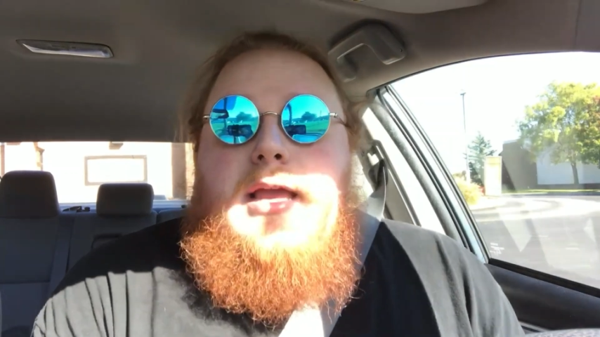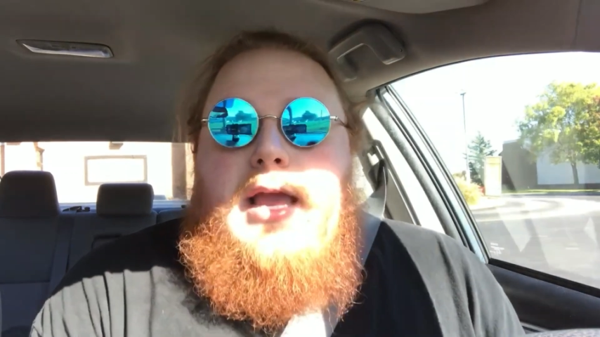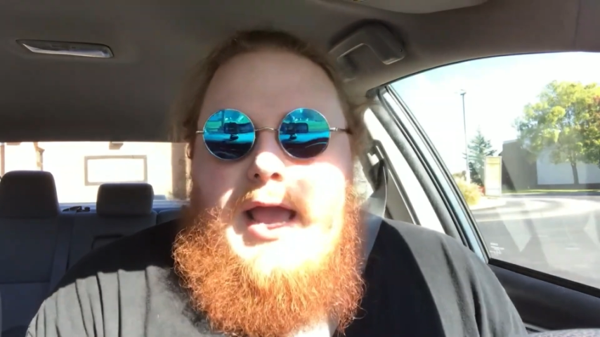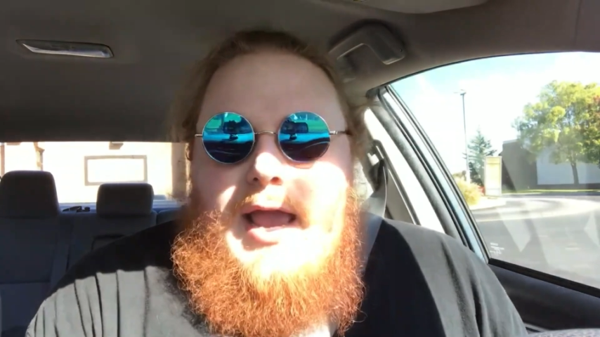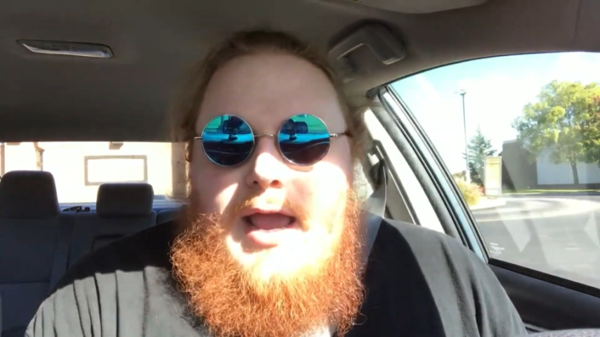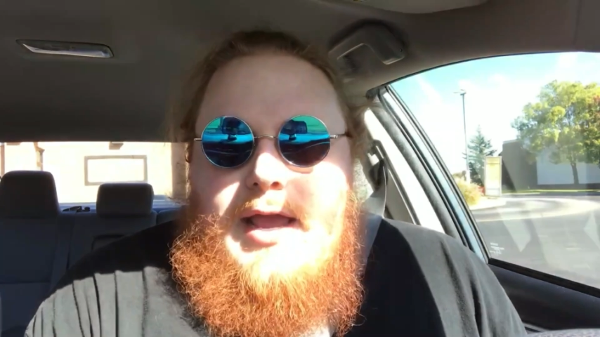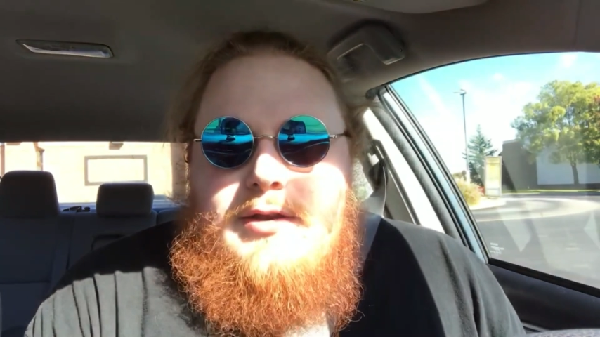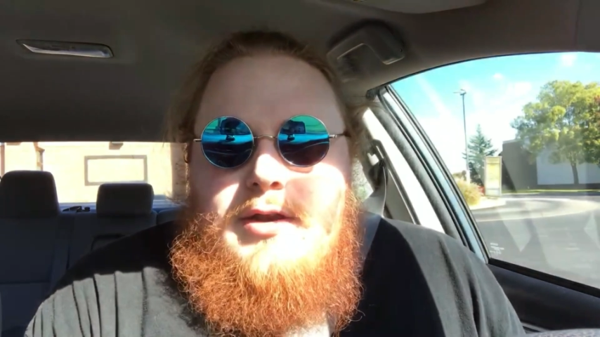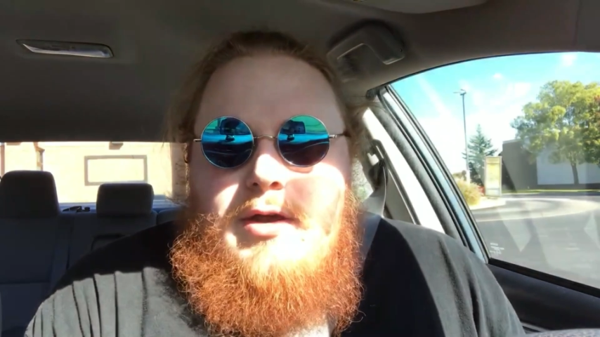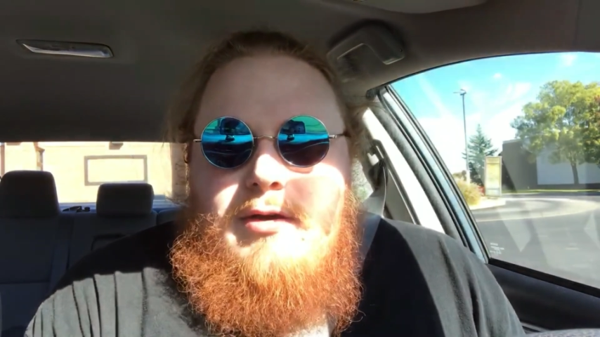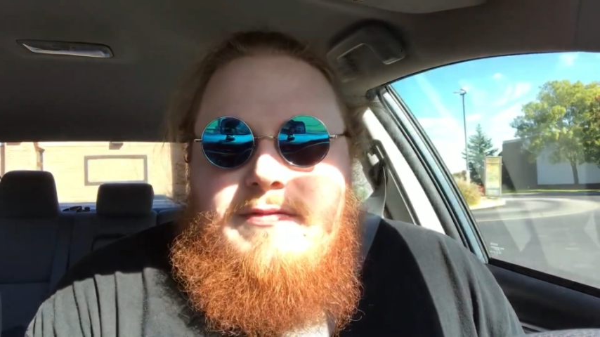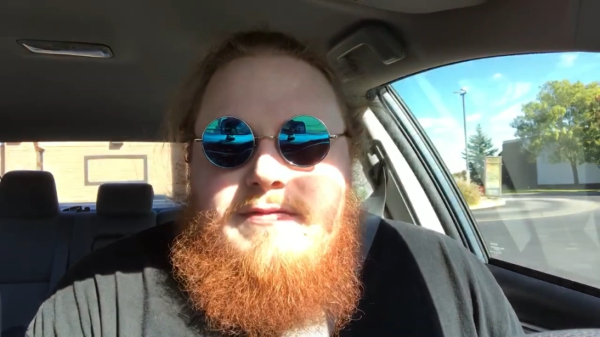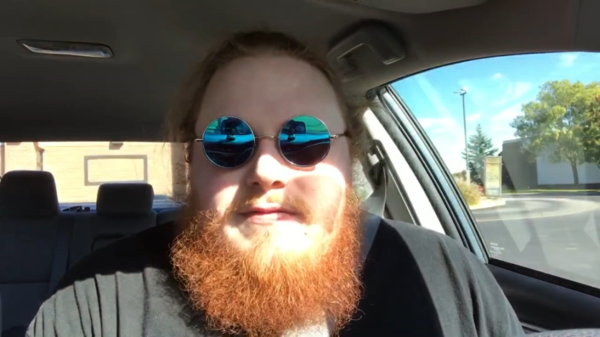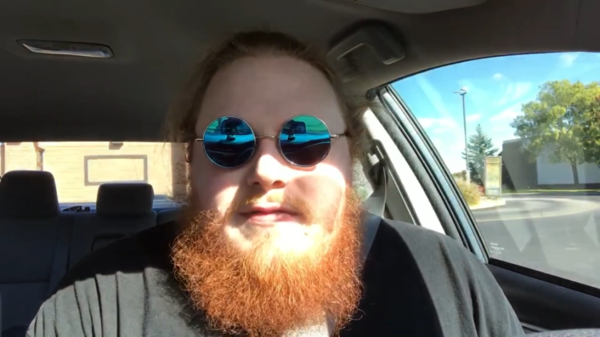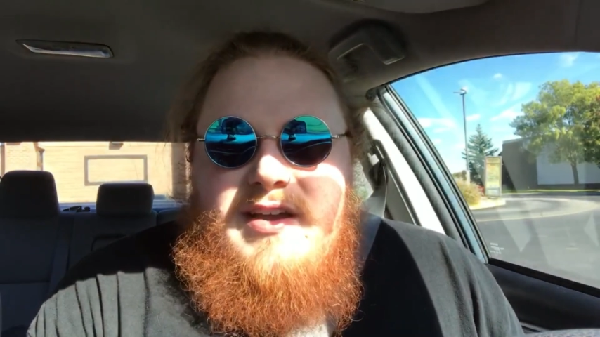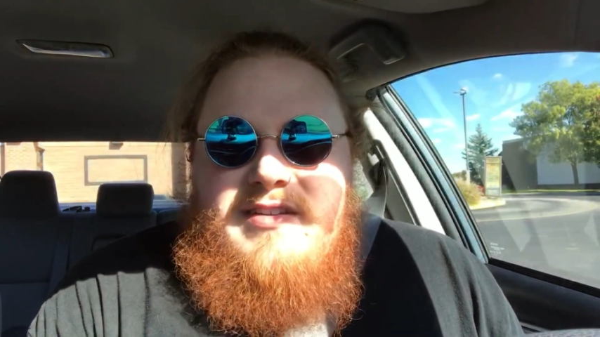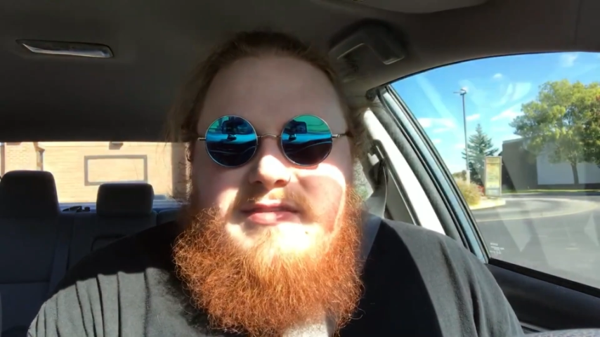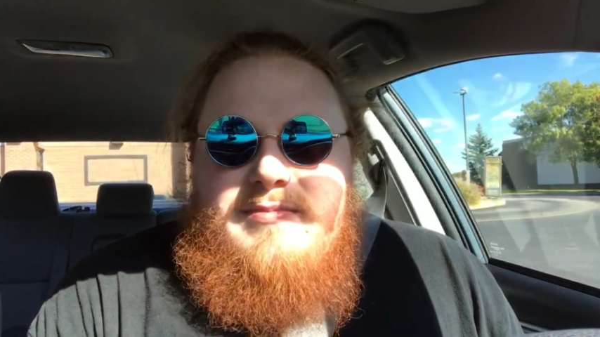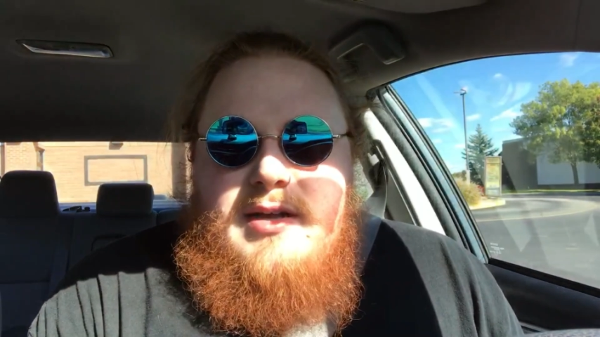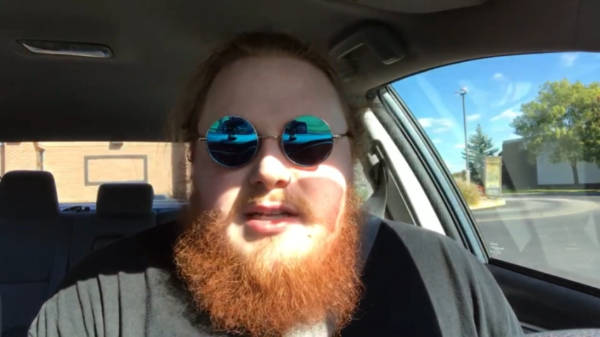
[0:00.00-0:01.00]
And no
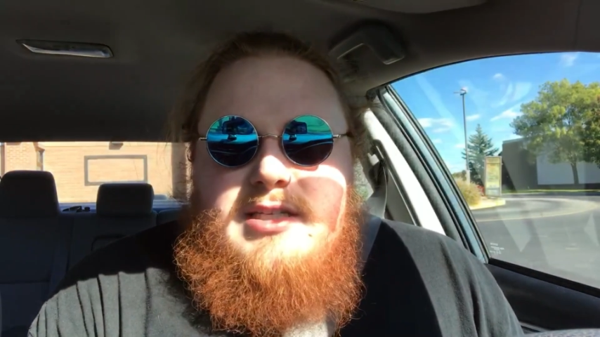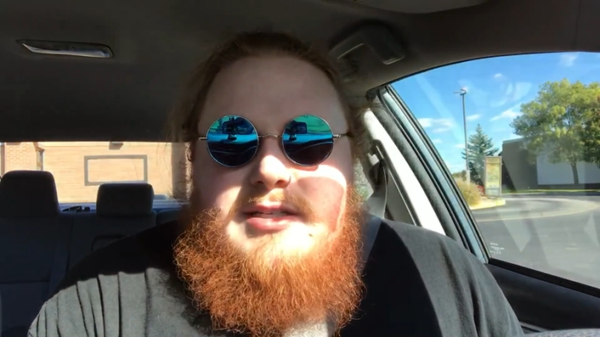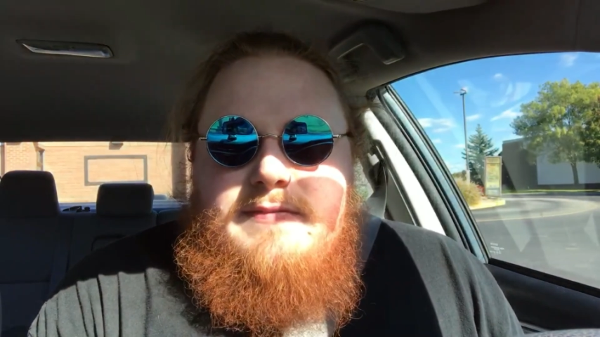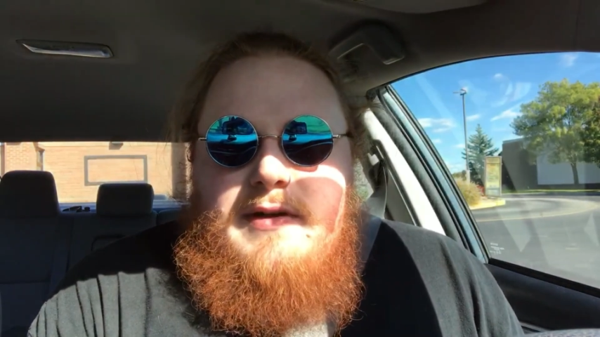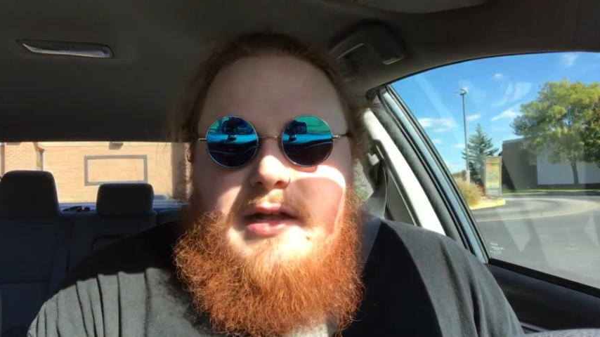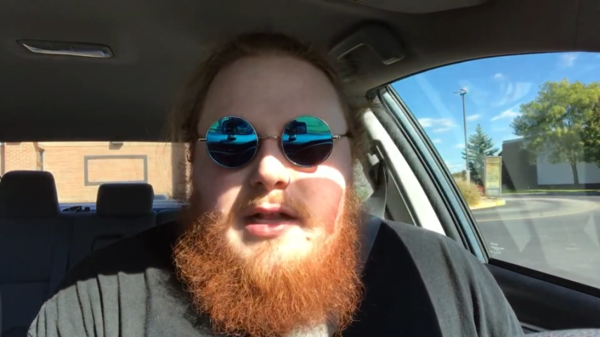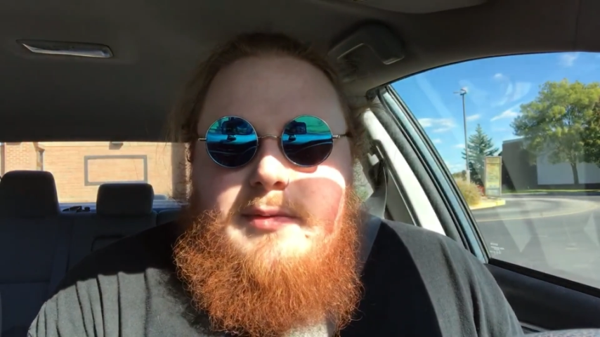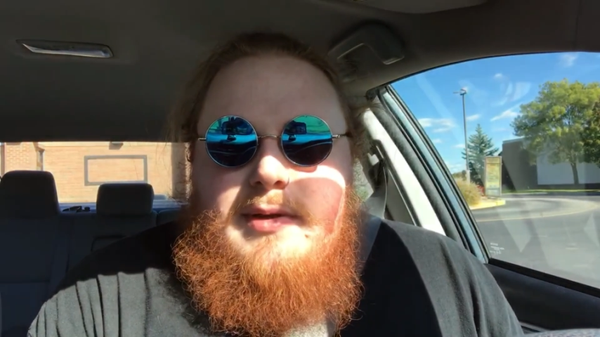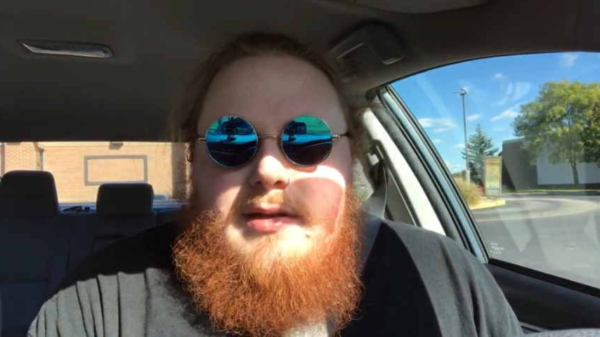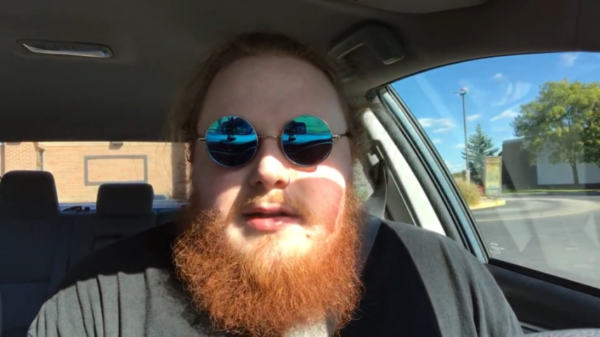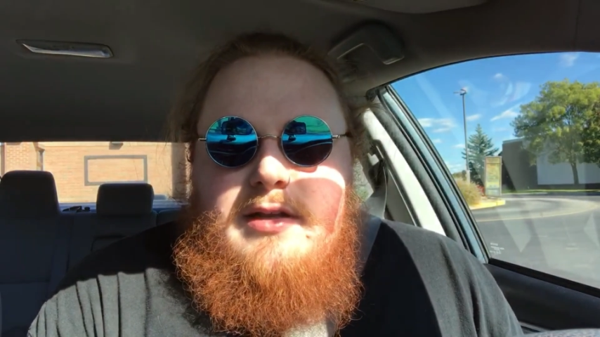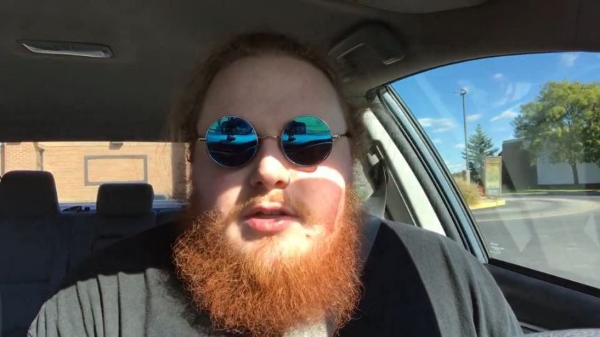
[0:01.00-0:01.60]
5 months following